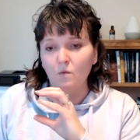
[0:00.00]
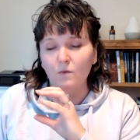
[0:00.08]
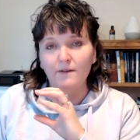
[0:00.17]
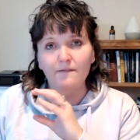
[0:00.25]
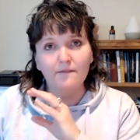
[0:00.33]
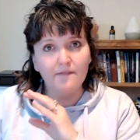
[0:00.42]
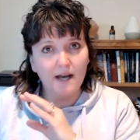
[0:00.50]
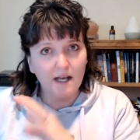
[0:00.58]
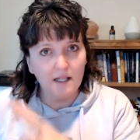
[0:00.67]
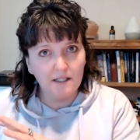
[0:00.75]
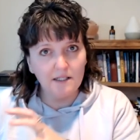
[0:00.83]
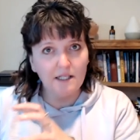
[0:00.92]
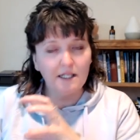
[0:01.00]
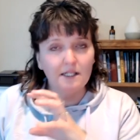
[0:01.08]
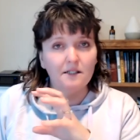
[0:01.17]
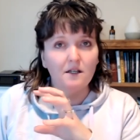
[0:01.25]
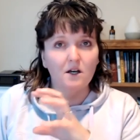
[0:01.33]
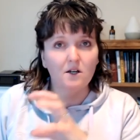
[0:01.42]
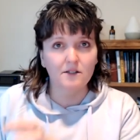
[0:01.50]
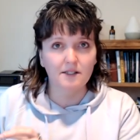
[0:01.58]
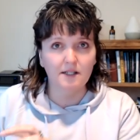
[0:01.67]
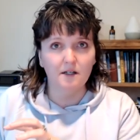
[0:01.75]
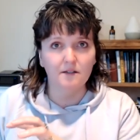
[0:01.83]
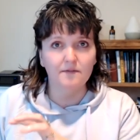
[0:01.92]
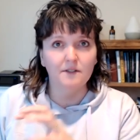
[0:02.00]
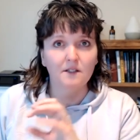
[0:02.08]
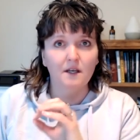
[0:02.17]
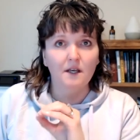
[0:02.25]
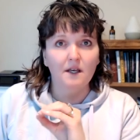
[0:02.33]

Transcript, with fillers: we validate ourselves